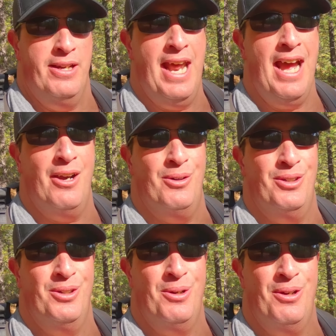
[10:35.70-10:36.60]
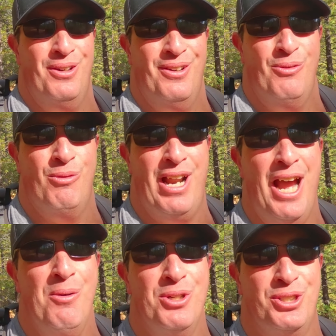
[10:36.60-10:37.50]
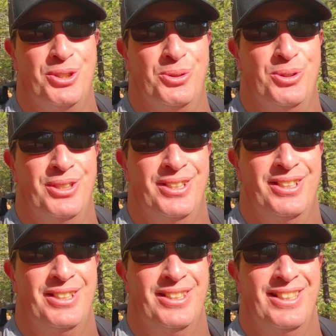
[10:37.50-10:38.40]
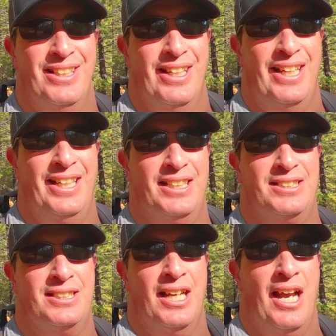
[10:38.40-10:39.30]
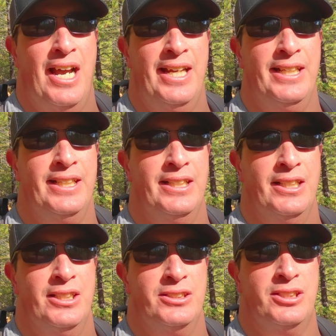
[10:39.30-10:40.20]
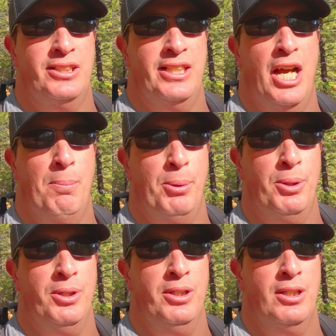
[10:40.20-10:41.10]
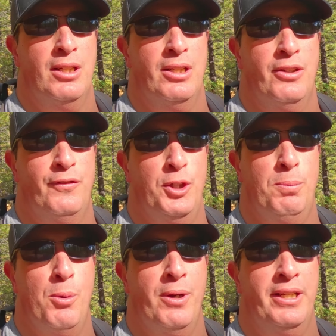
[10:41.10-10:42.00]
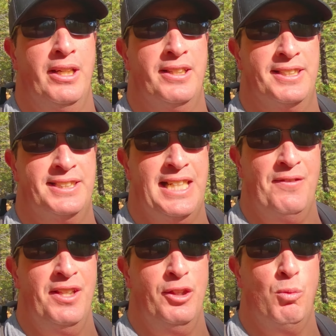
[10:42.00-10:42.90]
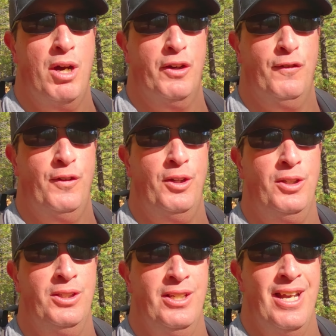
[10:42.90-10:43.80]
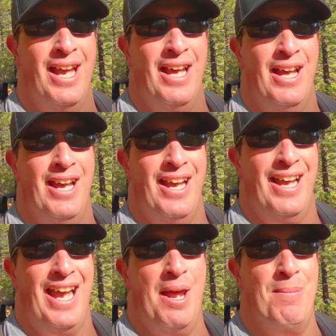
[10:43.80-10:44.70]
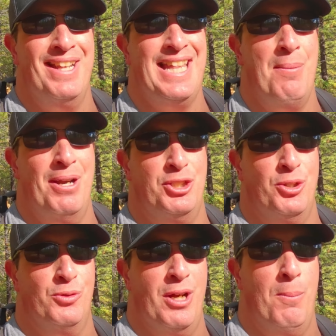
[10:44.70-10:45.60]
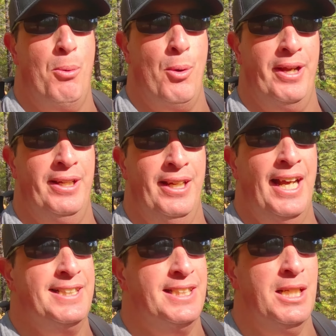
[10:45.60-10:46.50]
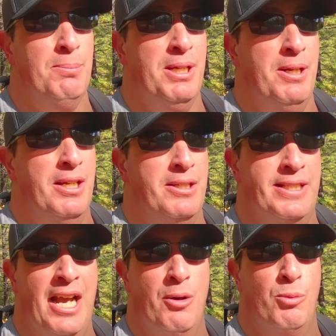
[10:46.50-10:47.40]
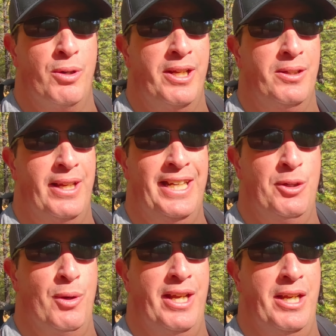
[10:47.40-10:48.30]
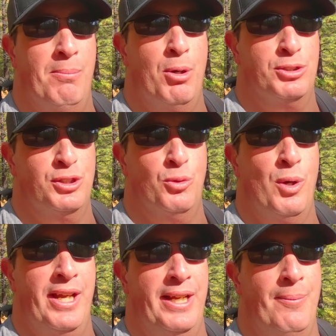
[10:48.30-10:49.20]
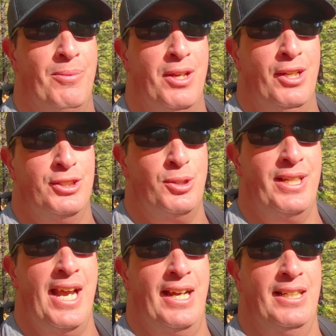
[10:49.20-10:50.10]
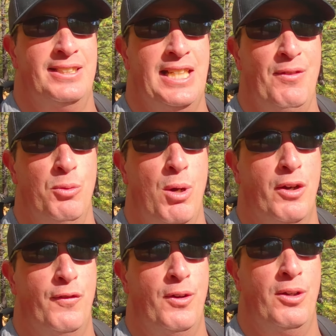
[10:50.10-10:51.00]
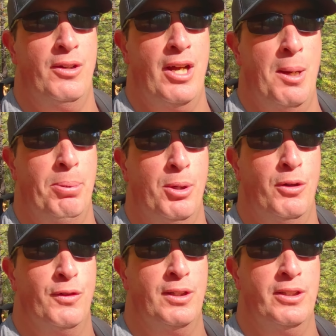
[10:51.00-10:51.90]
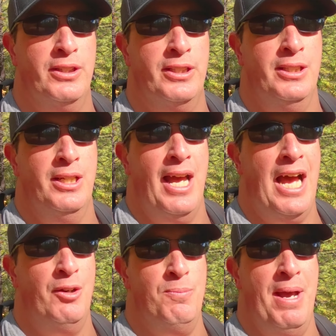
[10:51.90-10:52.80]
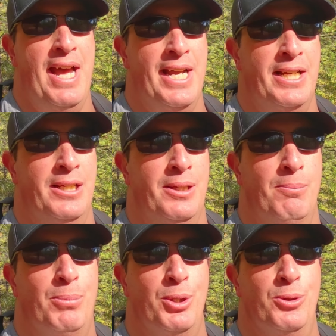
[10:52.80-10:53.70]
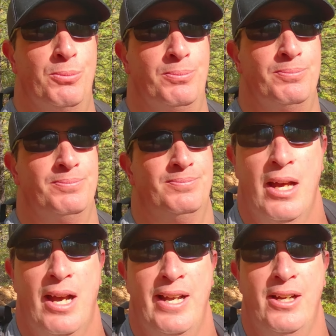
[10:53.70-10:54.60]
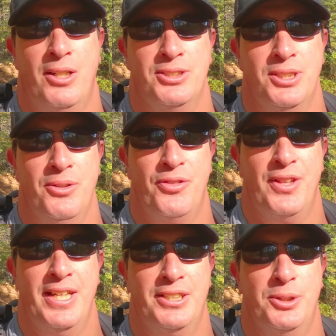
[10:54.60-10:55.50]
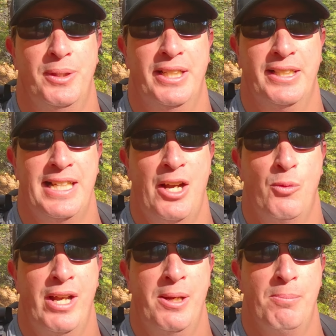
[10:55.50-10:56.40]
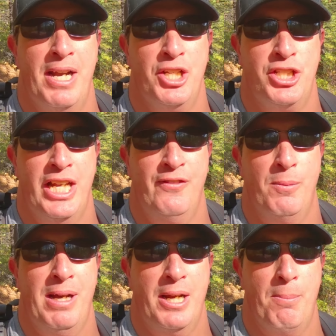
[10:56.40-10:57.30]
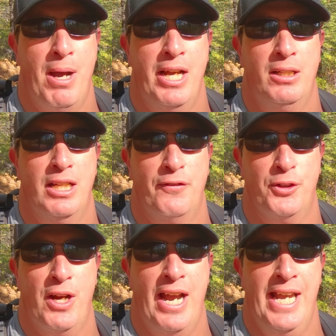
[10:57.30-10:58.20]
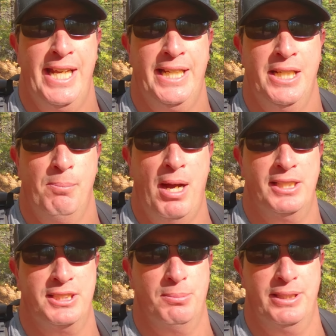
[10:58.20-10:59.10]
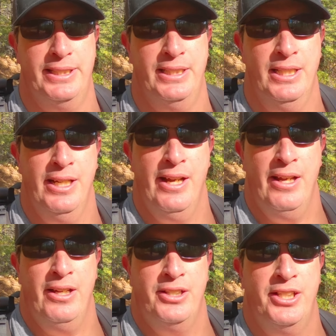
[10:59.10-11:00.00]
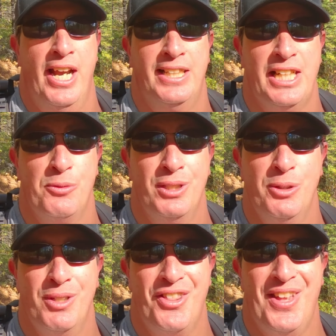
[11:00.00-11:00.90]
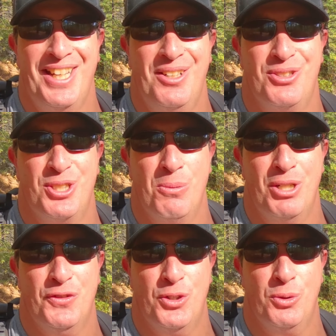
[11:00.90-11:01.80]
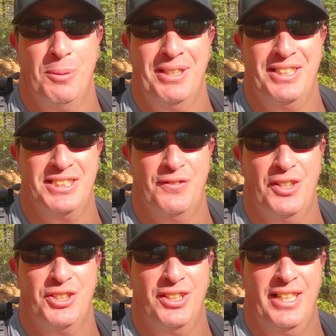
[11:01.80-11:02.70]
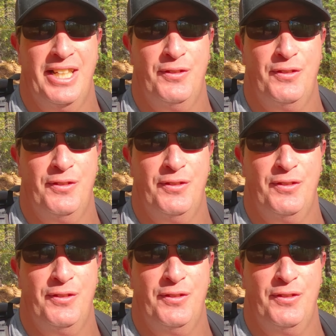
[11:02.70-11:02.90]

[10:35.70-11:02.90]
Now, what I would do is hike to the upper viewpoint of the 7th waterfall and make that my turnaround point. It's gonna be downhill anyway most of the way. So yeah, 7th waterfall, upper overlook, out and back, boom. I also think doing it that way might shave about a mile off your hike, possibly. You guys, I really want to thank you so much for joining me on this adventure today.